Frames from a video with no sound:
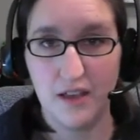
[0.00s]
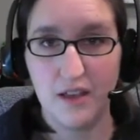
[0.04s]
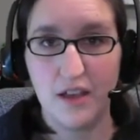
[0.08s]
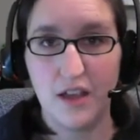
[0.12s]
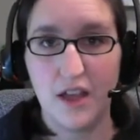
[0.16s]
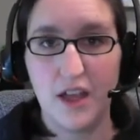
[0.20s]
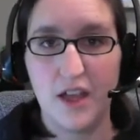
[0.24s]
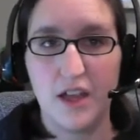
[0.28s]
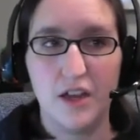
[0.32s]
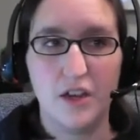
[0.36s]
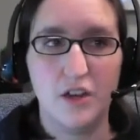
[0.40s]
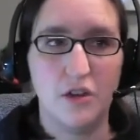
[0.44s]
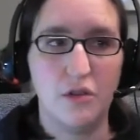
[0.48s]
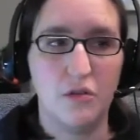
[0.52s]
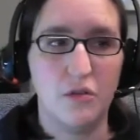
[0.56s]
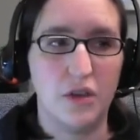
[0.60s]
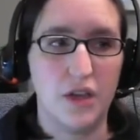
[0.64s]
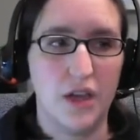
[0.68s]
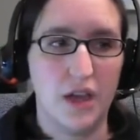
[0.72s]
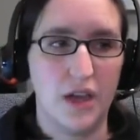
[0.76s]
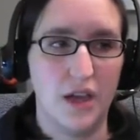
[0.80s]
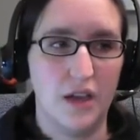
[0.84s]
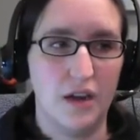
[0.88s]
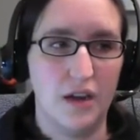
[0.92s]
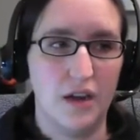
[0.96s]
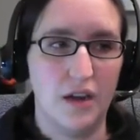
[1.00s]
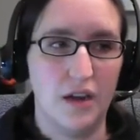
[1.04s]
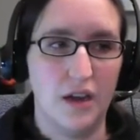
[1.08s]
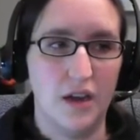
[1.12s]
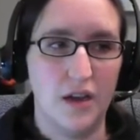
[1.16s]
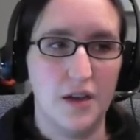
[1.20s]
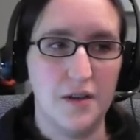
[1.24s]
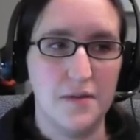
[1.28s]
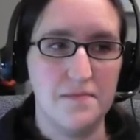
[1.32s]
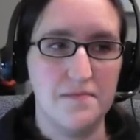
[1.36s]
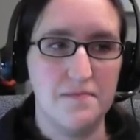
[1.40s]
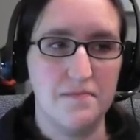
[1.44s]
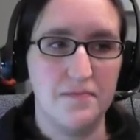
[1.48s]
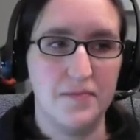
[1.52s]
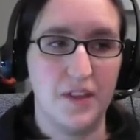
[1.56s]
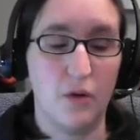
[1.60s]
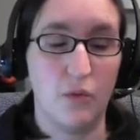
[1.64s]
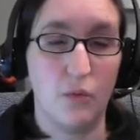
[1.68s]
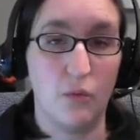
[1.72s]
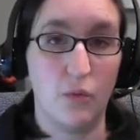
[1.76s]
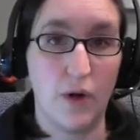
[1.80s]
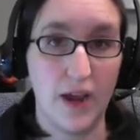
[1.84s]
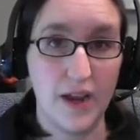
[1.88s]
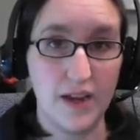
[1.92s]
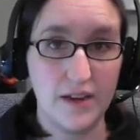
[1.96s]
and you can
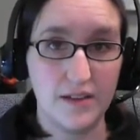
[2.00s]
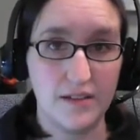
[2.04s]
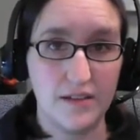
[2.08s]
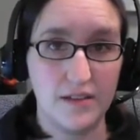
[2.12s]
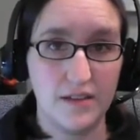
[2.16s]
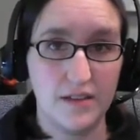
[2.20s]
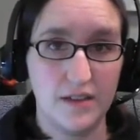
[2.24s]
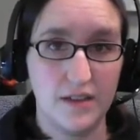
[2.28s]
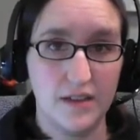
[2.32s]
write